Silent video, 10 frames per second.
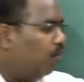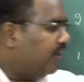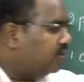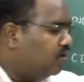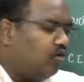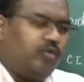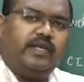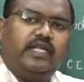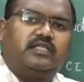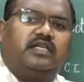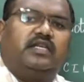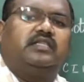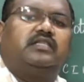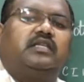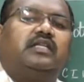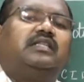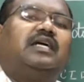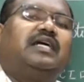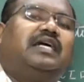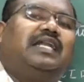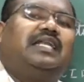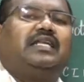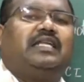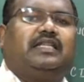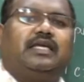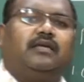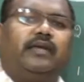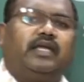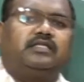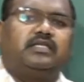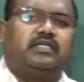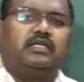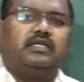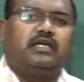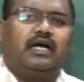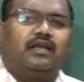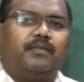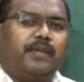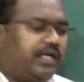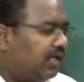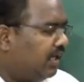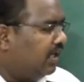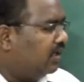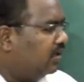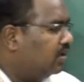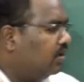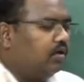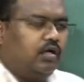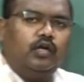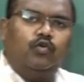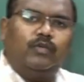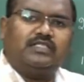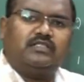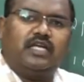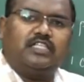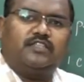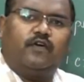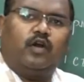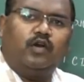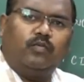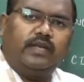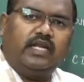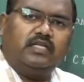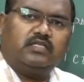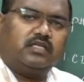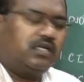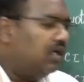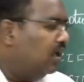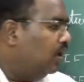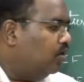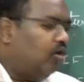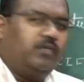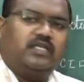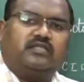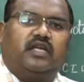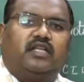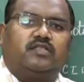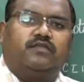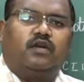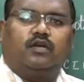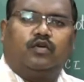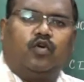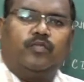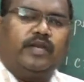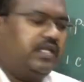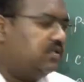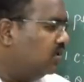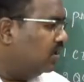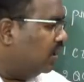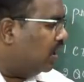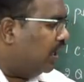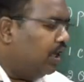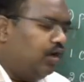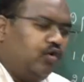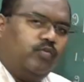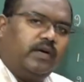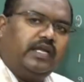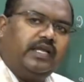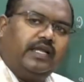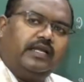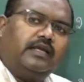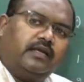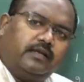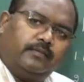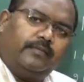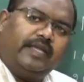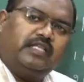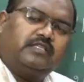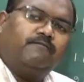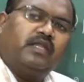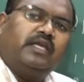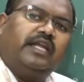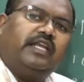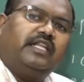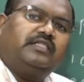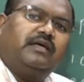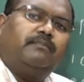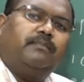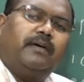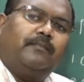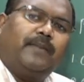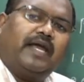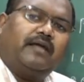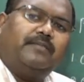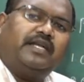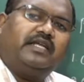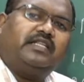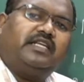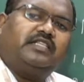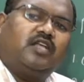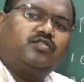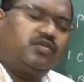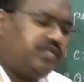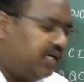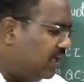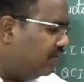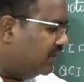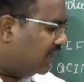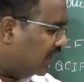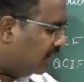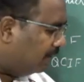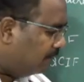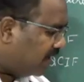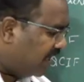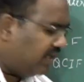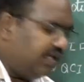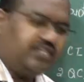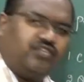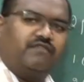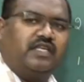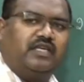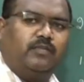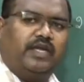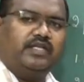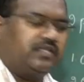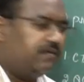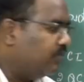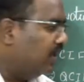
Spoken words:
whereas chrominance is the color in the image. I will repeat it again. Luma stands for luminance, chroma stands for chrominance, and luma means it is the parameter that is associated with the brightness of the image,